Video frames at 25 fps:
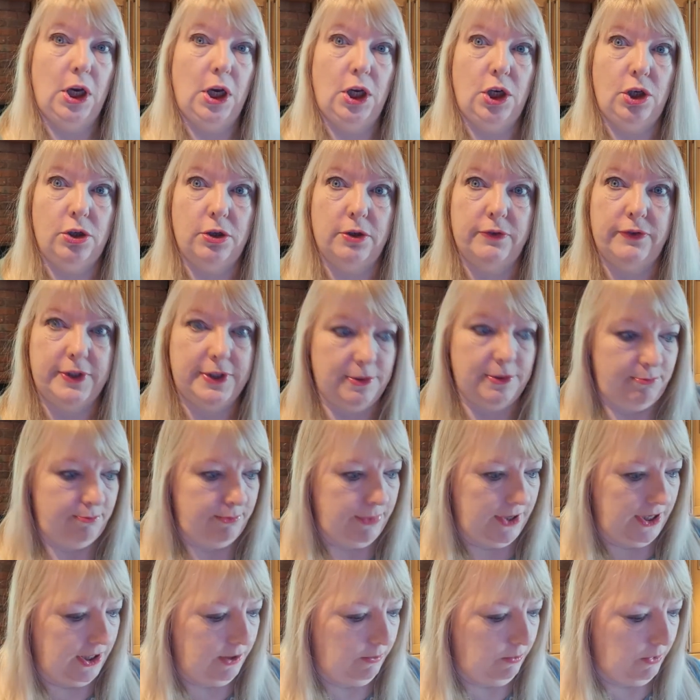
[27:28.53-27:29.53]
look for some
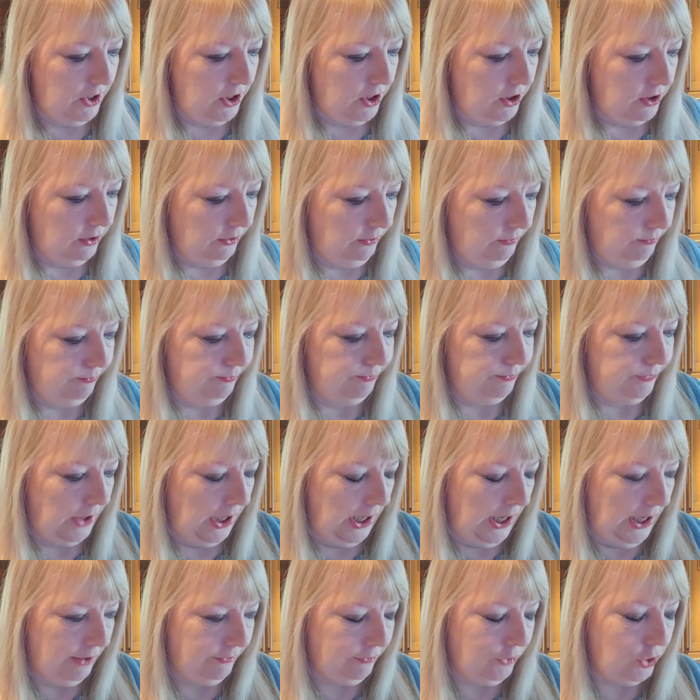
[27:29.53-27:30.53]
baby yarn.
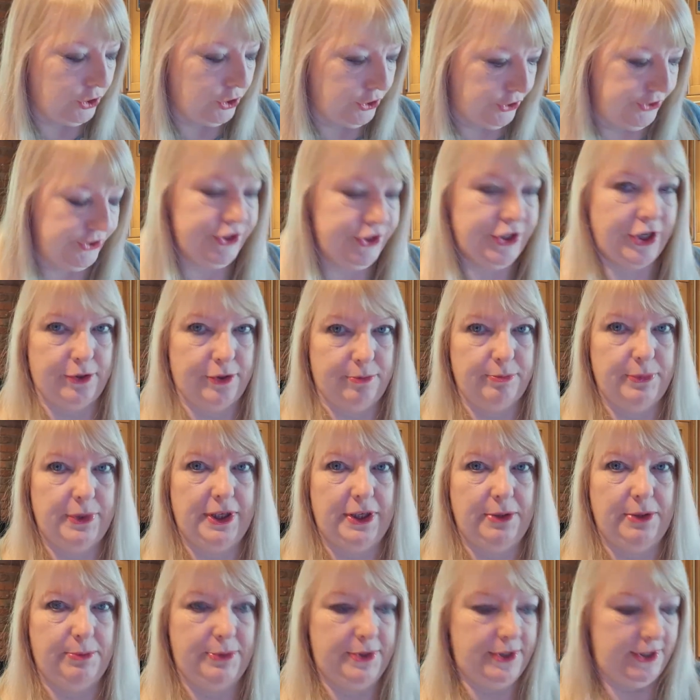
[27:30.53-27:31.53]
I have got some
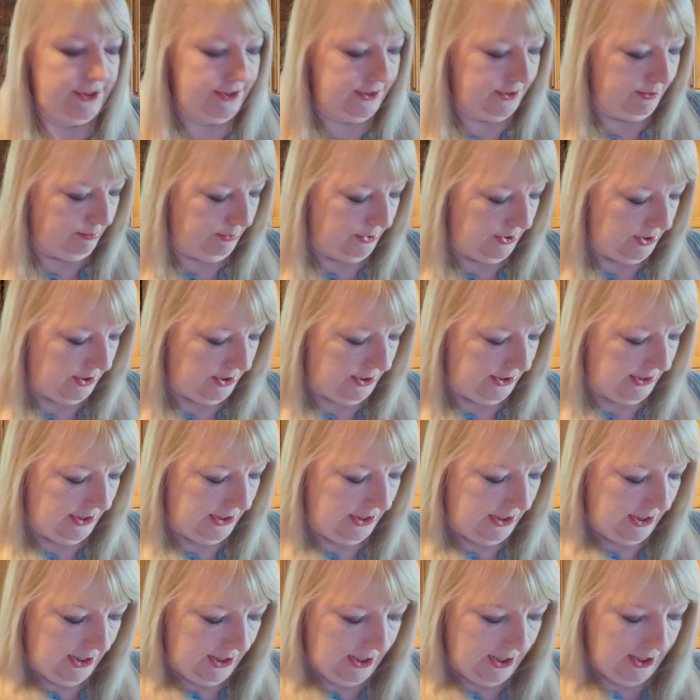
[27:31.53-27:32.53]
limited supply,
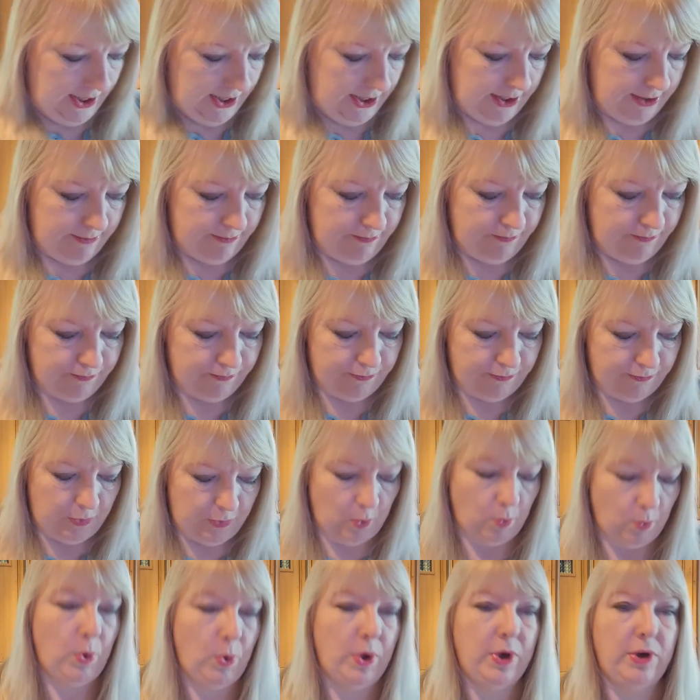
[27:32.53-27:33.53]

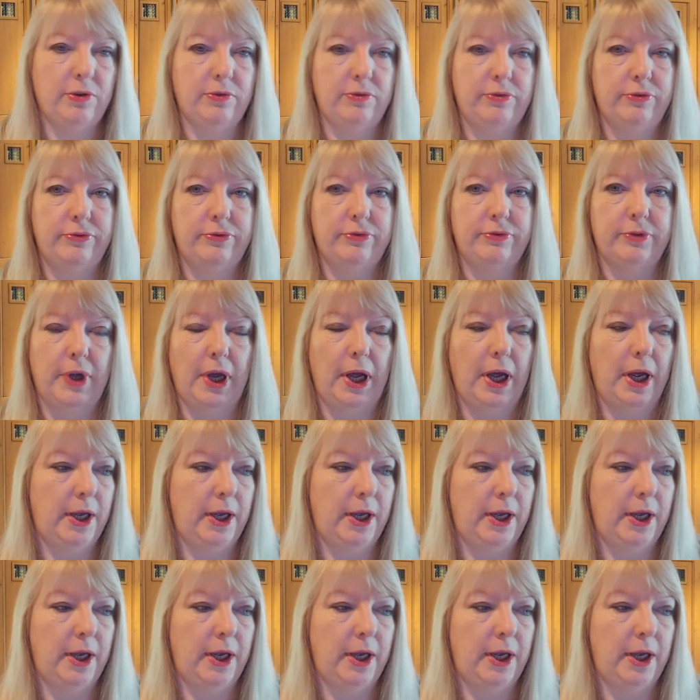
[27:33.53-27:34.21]
but one of